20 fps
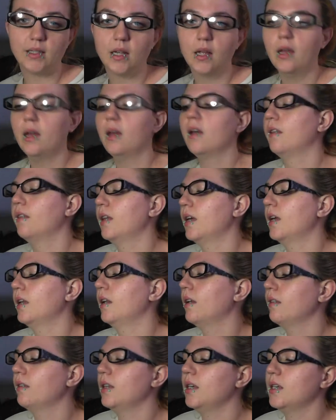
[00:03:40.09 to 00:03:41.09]
And then
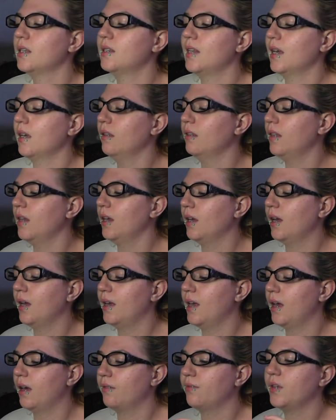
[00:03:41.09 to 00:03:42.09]
the second thing I
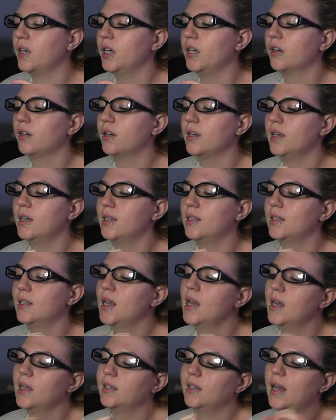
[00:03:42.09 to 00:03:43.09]
have here is
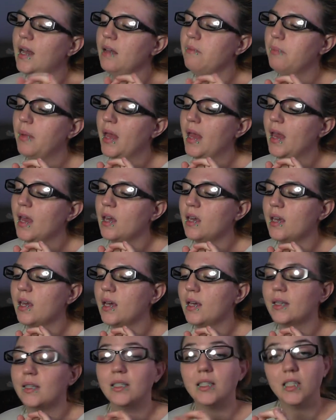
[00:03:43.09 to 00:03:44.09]
Type A
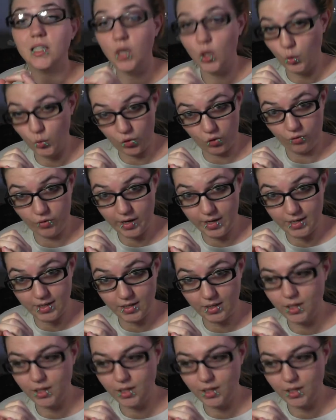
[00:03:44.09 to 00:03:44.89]
deodorant.